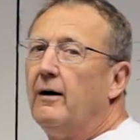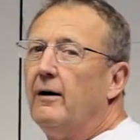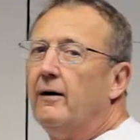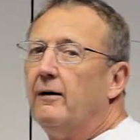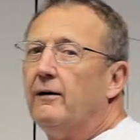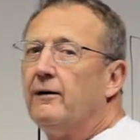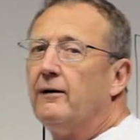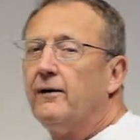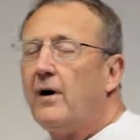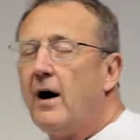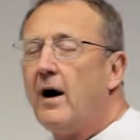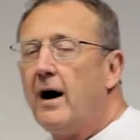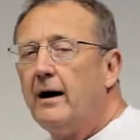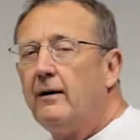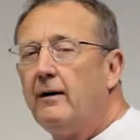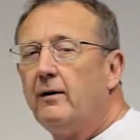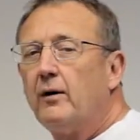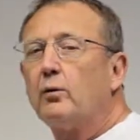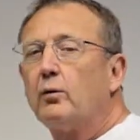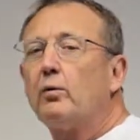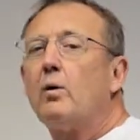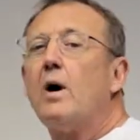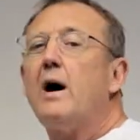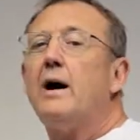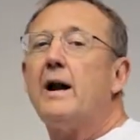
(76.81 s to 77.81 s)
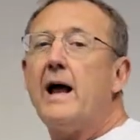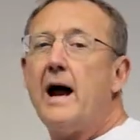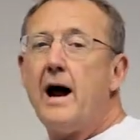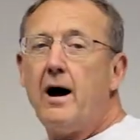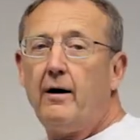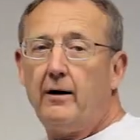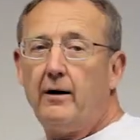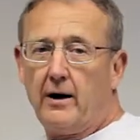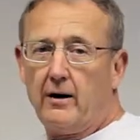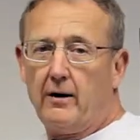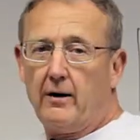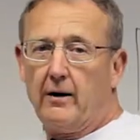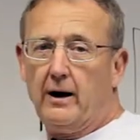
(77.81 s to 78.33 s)
find the run out
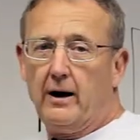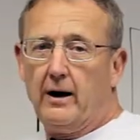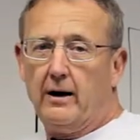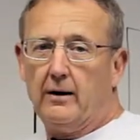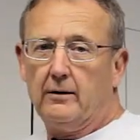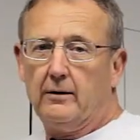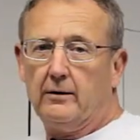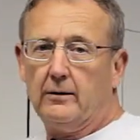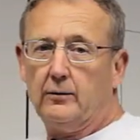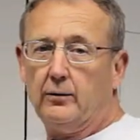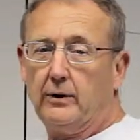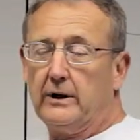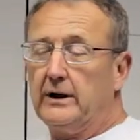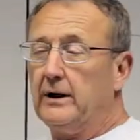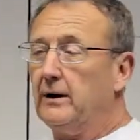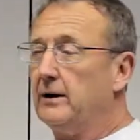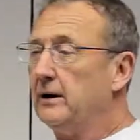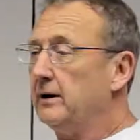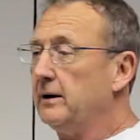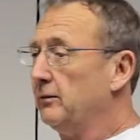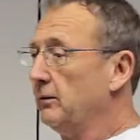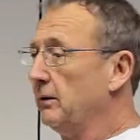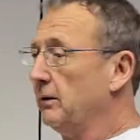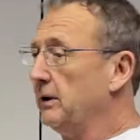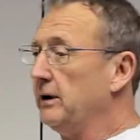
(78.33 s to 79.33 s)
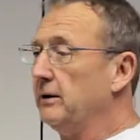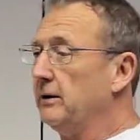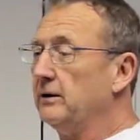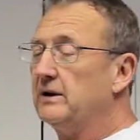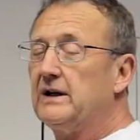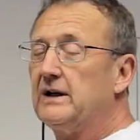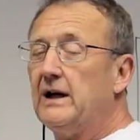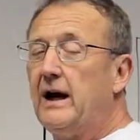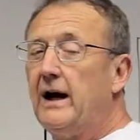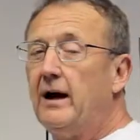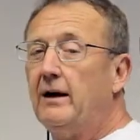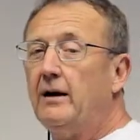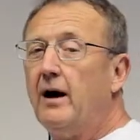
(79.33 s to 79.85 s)
area. When you
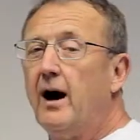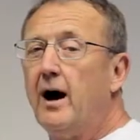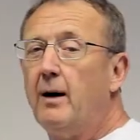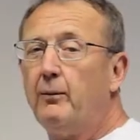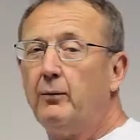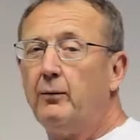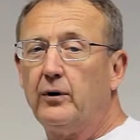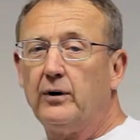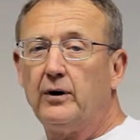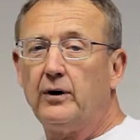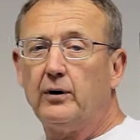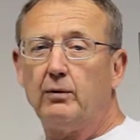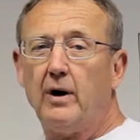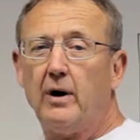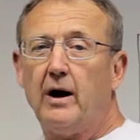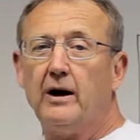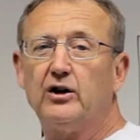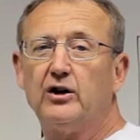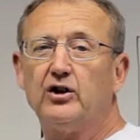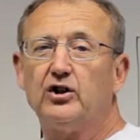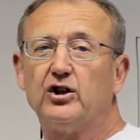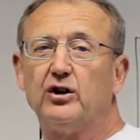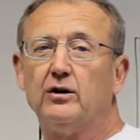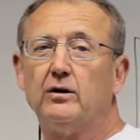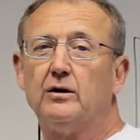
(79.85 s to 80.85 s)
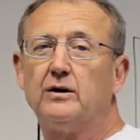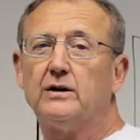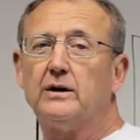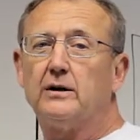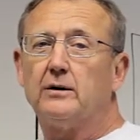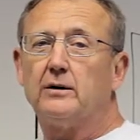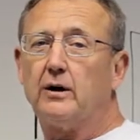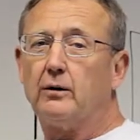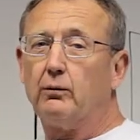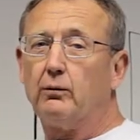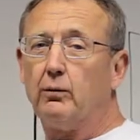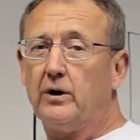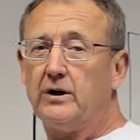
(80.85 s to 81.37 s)
stand up with your running shoes,
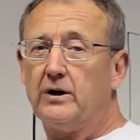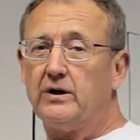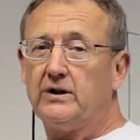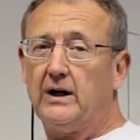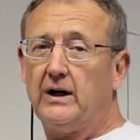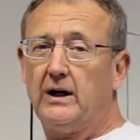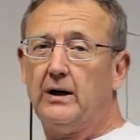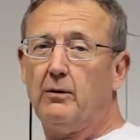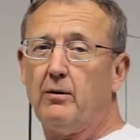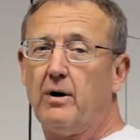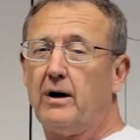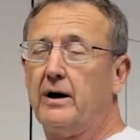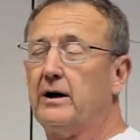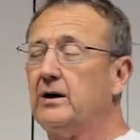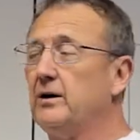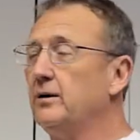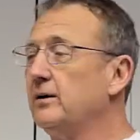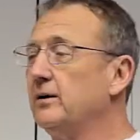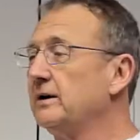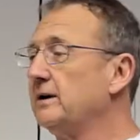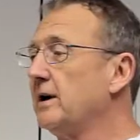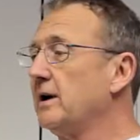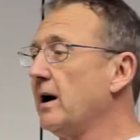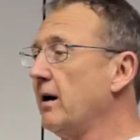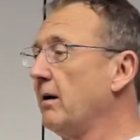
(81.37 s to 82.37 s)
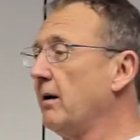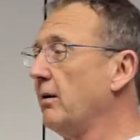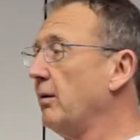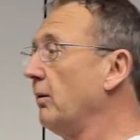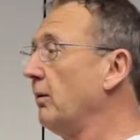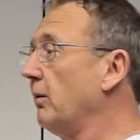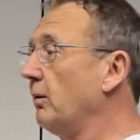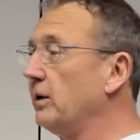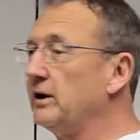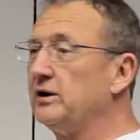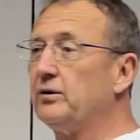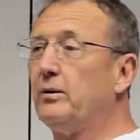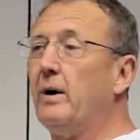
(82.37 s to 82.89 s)
the worst thing you want to do is go,
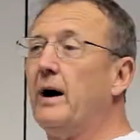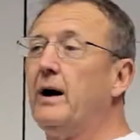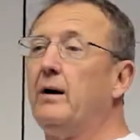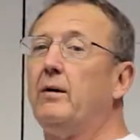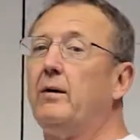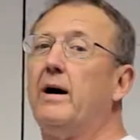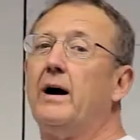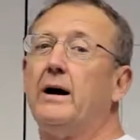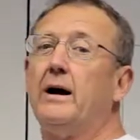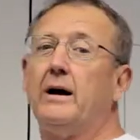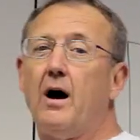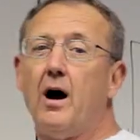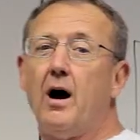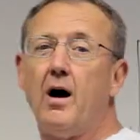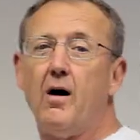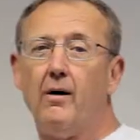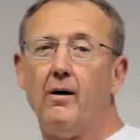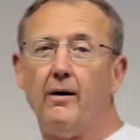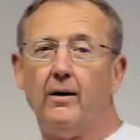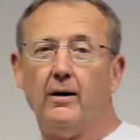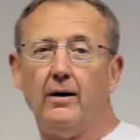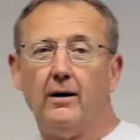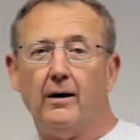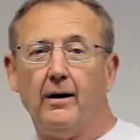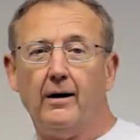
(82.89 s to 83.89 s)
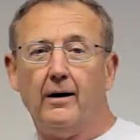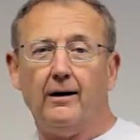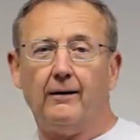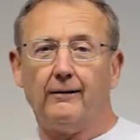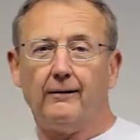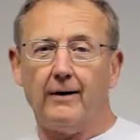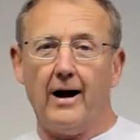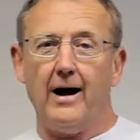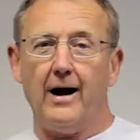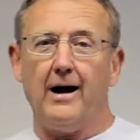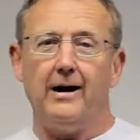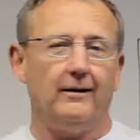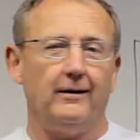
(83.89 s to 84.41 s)
which way do I go?
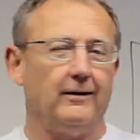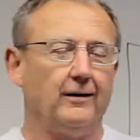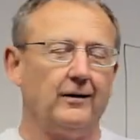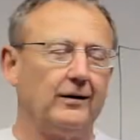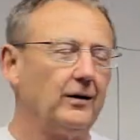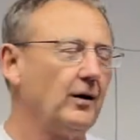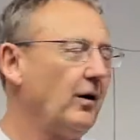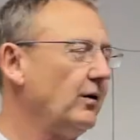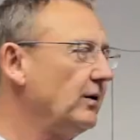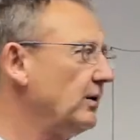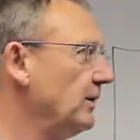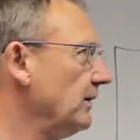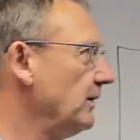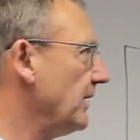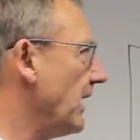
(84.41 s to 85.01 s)
Right? Don't do